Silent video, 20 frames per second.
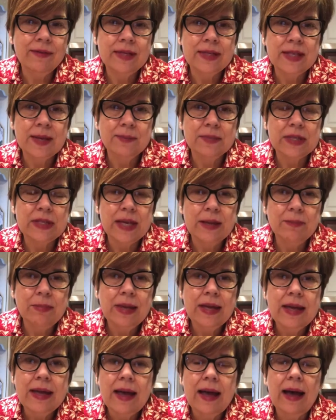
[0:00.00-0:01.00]
up to temp.
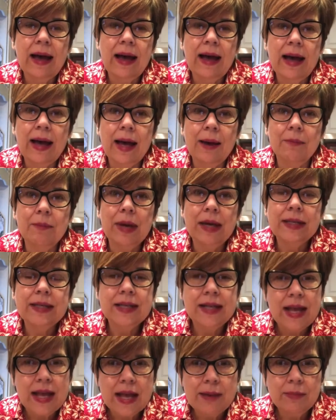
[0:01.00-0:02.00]

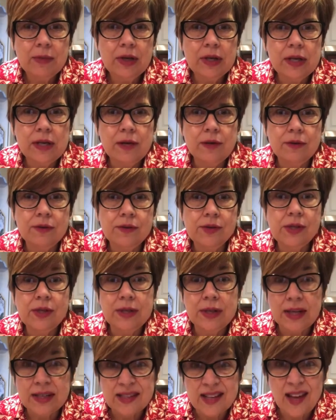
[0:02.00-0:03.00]
Today I'm going to use
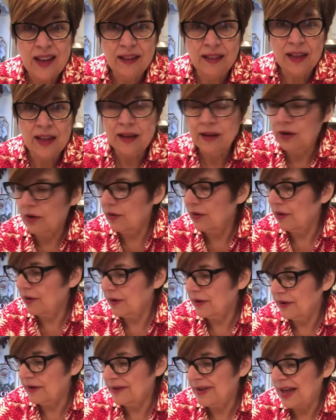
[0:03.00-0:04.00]
Nutella,
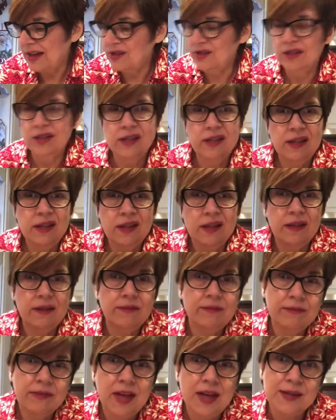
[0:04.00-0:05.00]
or actually the
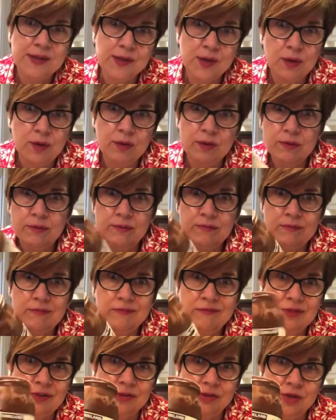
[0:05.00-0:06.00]
Costco
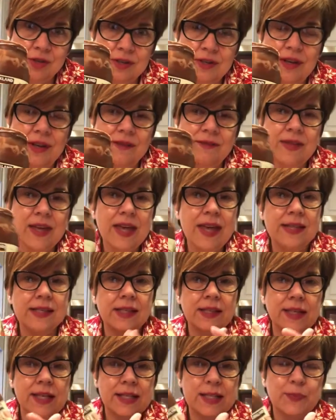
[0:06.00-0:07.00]
version of the
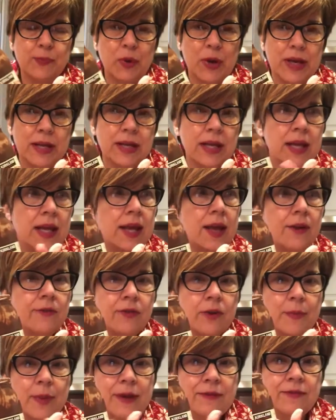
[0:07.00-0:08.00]
hazelnut spread for
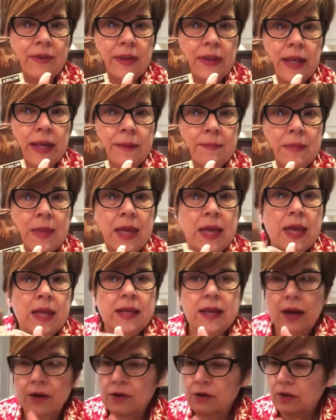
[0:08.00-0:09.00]
my filling. Now
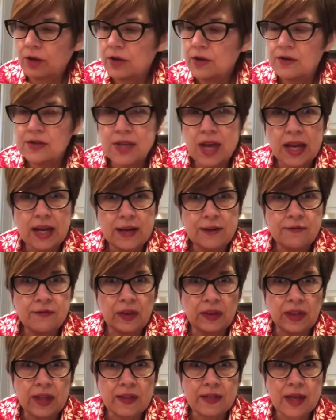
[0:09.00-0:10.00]
you can use any
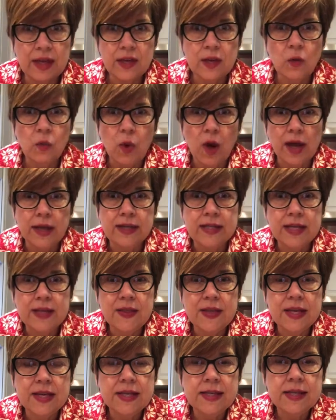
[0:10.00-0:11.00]
filling that you want in
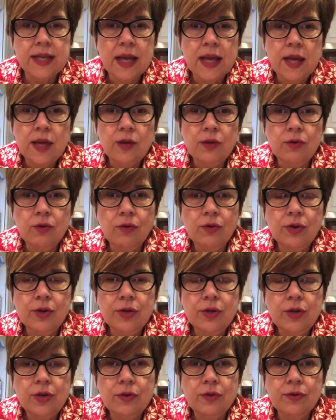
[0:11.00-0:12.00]
this. You could
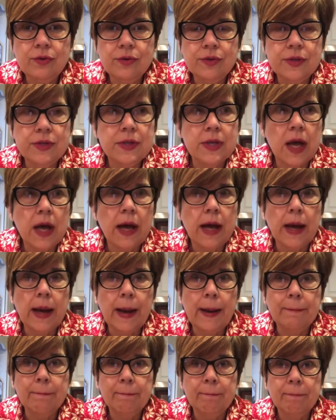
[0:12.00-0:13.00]
use
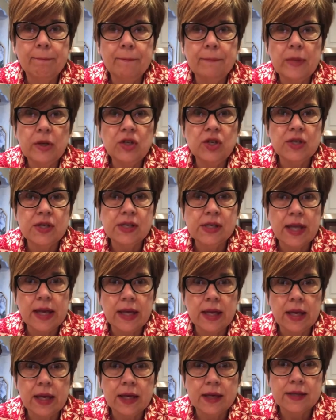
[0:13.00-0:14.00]
just like
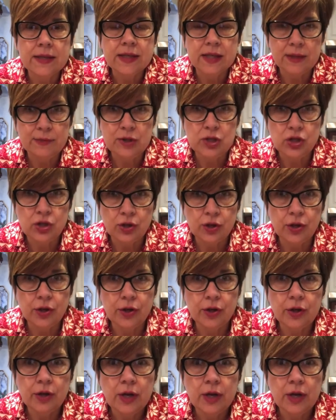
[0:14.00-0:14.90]
a cinnamon sugar